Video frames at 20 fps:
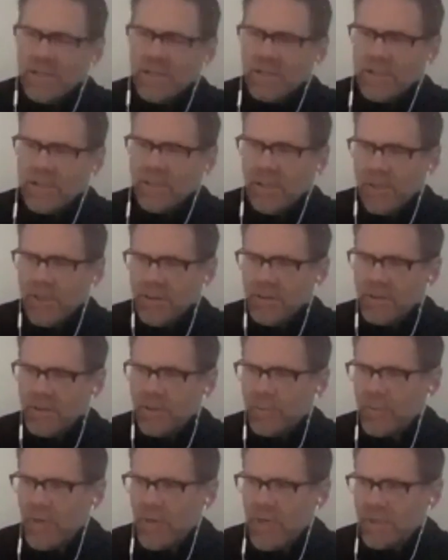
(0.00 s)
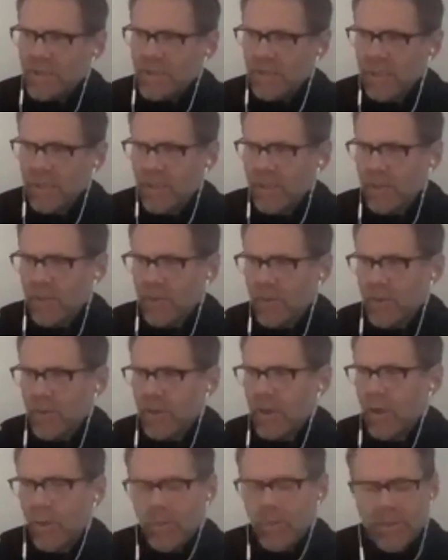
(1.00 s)
you know, depression
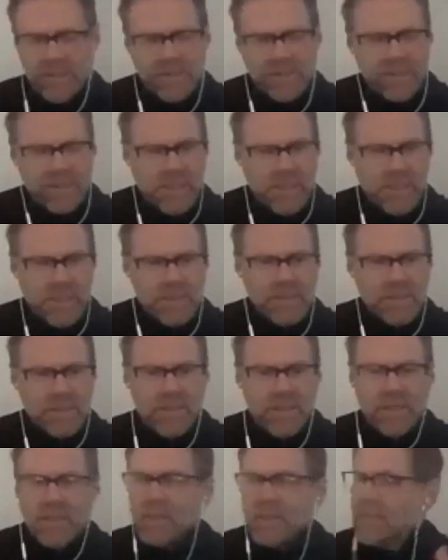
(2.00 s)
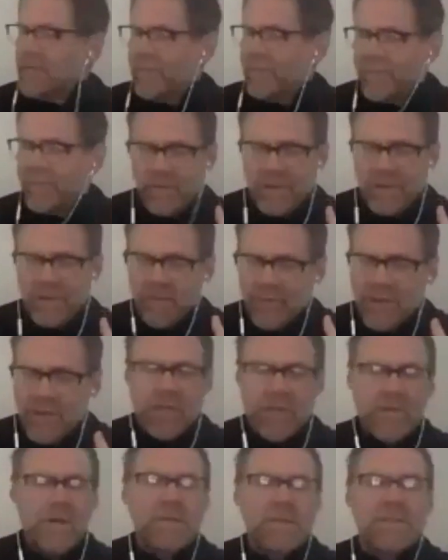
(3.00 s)
or hopelessness, the, the
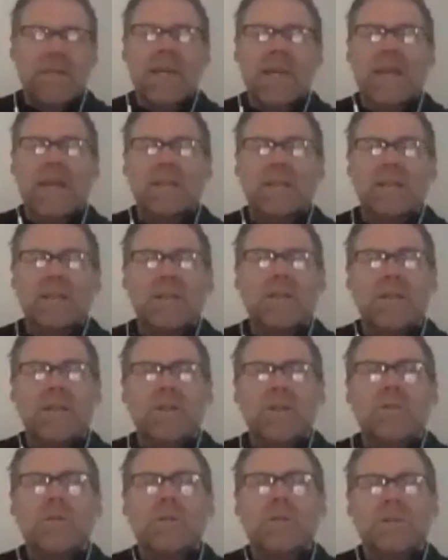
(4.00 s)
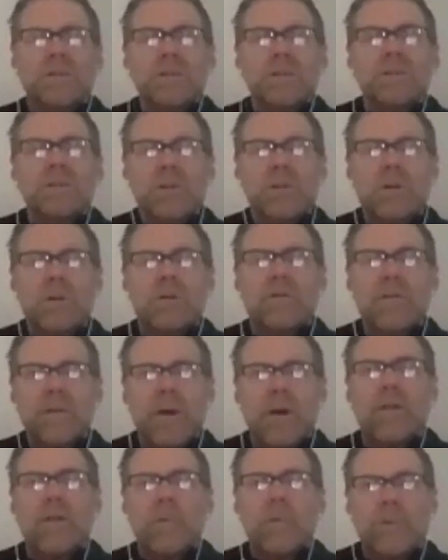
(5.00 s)
very first thing I can tell you to do is to serve
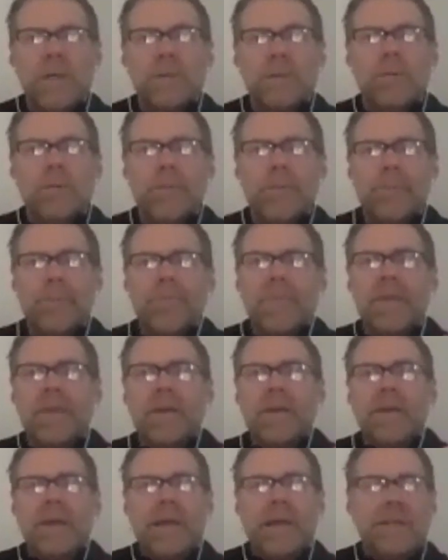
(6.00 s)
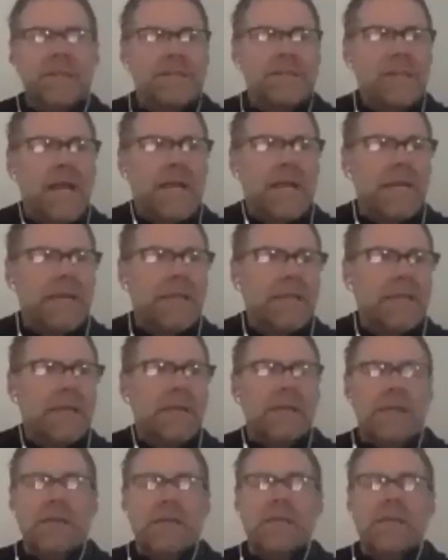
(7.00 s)
other people. And second
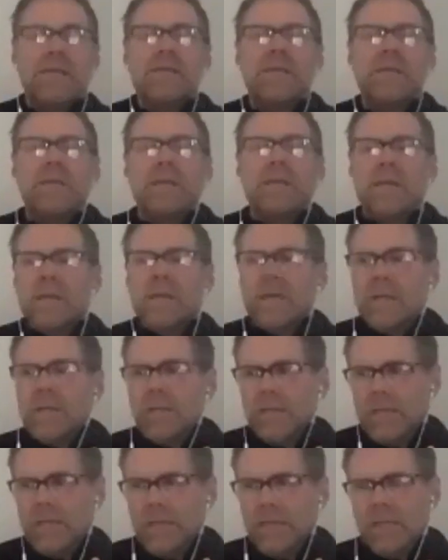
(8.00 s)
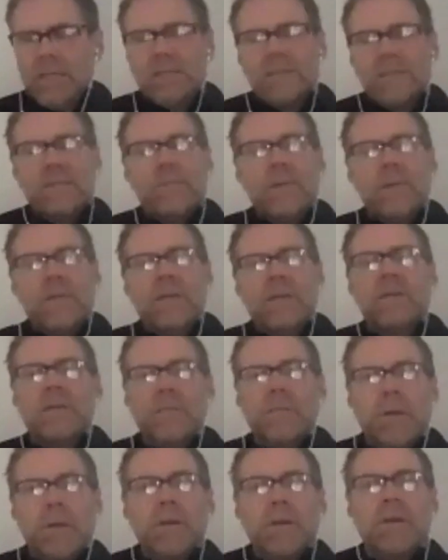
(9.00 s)
is, is to be in
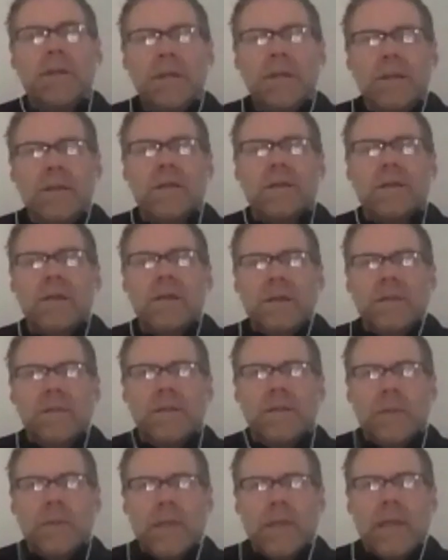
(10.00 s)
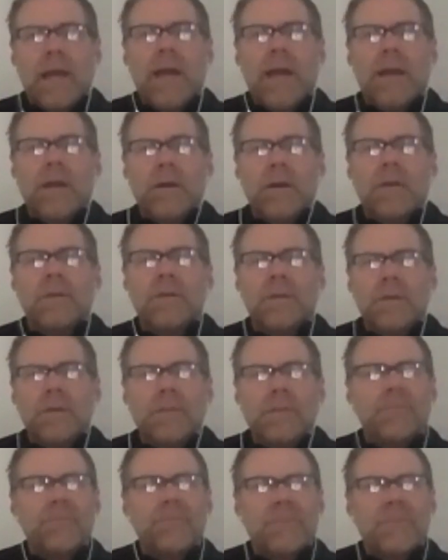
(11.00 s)
community, to rely on
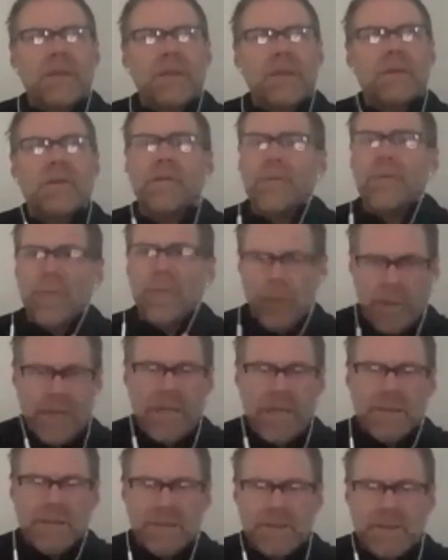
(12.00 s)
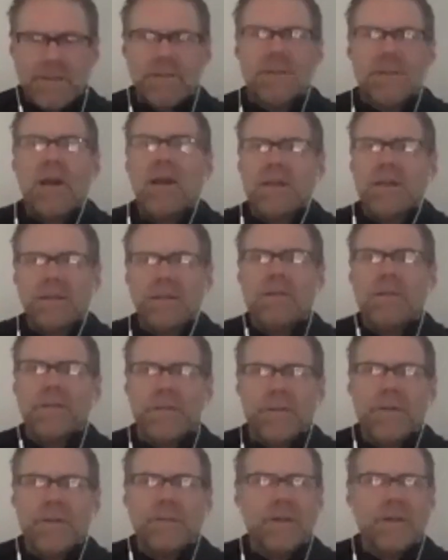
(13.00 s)
your friends, talk to your
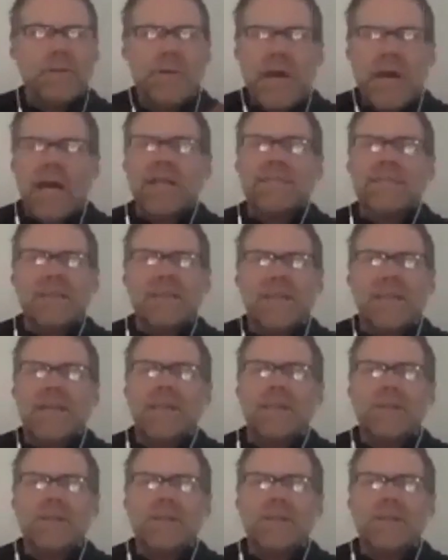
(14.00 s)
friend. Don't isolate